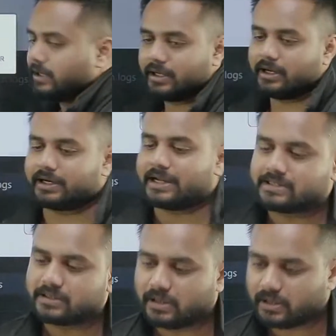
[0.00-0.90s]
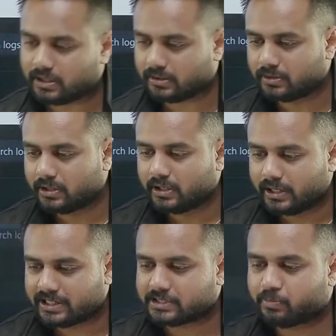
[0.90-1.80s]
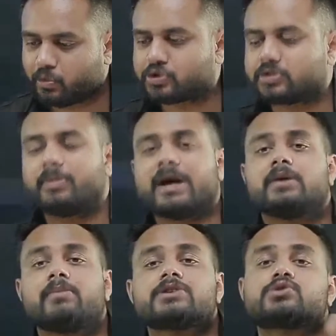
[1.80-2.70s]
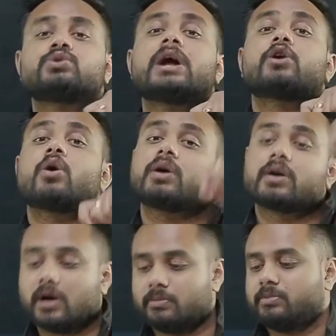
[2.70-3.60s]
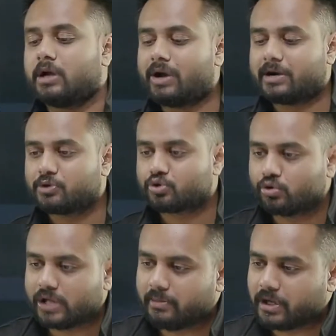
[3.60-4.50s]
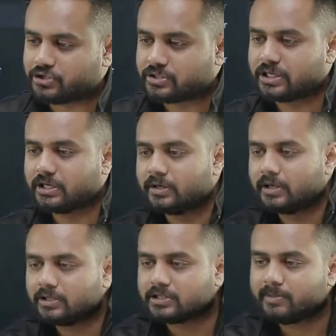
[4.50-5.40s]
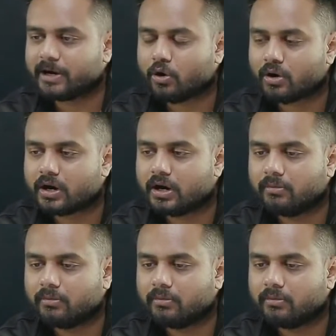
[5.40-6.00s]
it has pushed my image to the Docker hub. Now let me show you the image. See, this is my Docker hub.